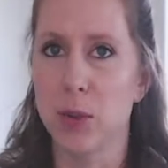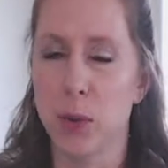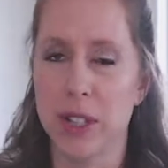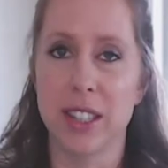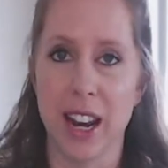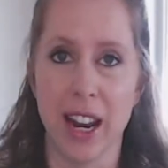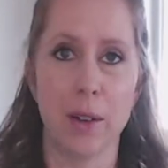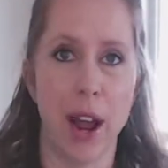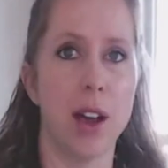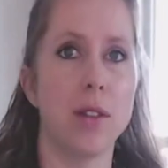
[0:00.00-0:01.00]
would stay
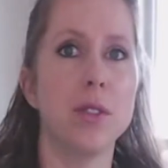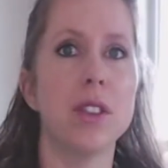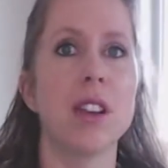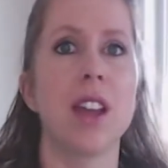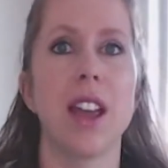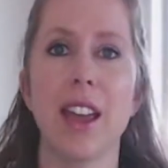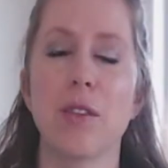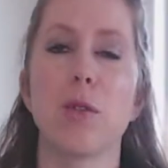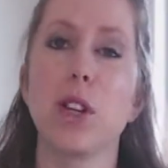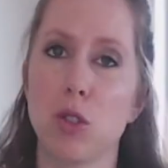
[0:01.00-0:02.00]
around if
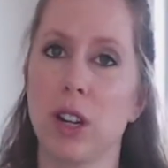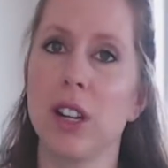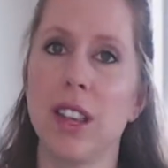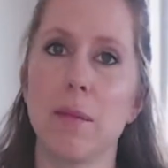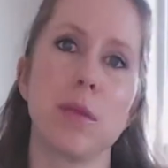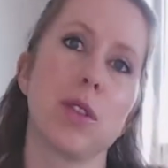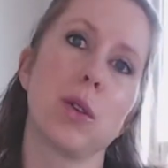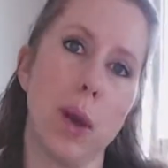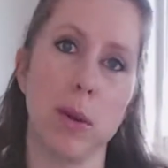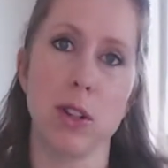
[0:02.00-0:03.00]
we treated them the
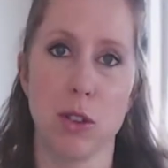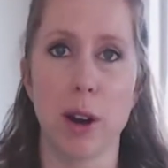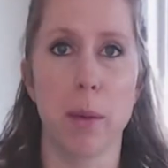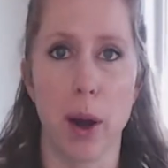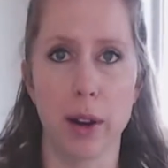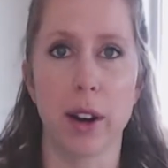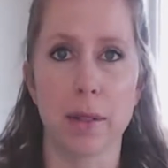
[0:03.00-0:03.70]
way we treat our partner.